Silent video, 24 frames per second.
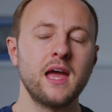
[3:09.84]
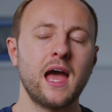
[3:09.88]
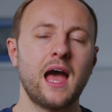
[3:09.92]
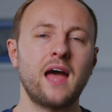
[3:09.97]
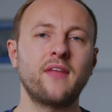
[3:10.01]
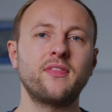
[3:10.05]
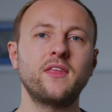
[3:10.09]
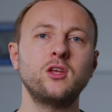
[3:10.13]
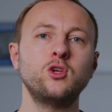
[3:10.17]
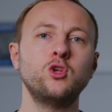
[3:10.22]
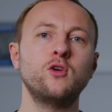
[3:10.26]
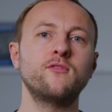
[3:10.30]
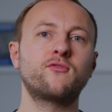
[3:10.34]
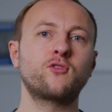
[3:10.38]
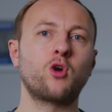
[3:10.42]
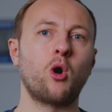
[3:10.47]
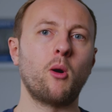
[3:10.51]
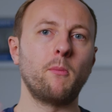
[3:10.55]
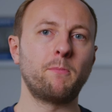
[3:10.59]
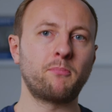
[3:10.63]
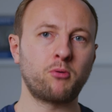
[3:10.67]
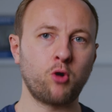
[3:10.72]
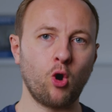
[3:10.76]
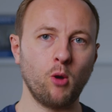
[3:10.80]
And then you've
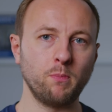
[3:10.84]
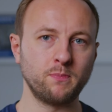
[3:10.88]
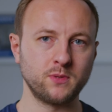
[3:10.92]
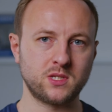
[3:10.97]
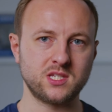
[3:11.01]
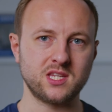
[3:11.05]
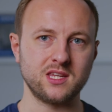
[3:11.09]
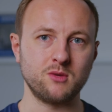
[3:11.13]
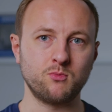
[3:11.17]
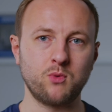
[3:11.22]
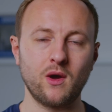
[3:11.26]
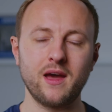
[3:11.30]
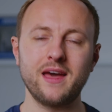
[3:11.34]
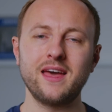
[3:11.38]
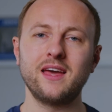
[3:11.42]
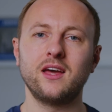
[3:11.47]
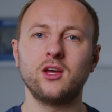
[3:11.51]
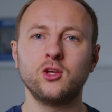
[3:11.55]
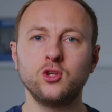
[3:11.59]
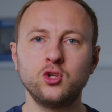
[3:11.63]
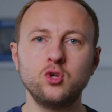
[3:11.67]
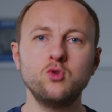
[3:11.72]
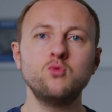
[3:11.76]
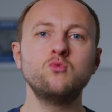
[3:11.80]
got property where
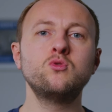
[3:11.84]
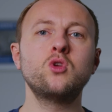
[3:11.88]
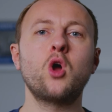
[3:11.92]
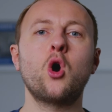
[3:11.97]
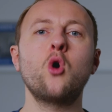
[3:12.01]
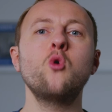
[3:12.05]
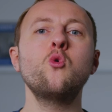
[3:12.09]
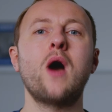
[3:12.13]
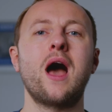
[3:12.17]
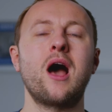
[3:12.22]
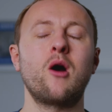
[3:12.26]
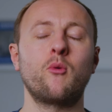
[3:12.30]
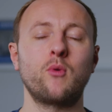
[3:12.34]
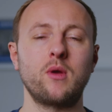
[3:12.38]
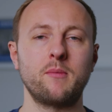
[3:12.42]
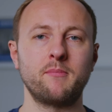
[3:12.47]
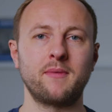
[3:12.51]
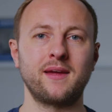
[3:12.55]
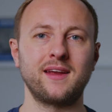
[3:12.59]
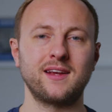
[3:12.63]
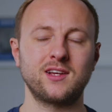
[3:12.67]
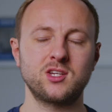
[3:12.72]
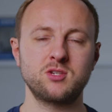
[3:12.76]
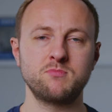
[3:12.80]
you know how it
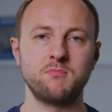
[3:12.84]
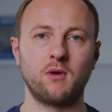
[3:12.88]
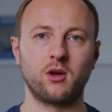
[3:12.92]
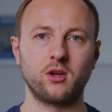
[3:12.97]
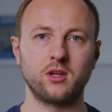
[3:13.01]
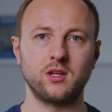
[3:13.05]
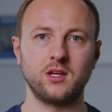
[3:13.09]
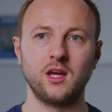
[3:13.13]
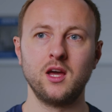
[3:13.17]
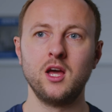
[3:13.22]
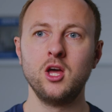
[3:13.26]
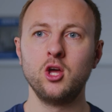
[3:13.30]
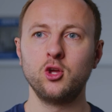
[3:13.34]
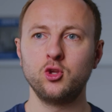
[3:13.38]
makes money.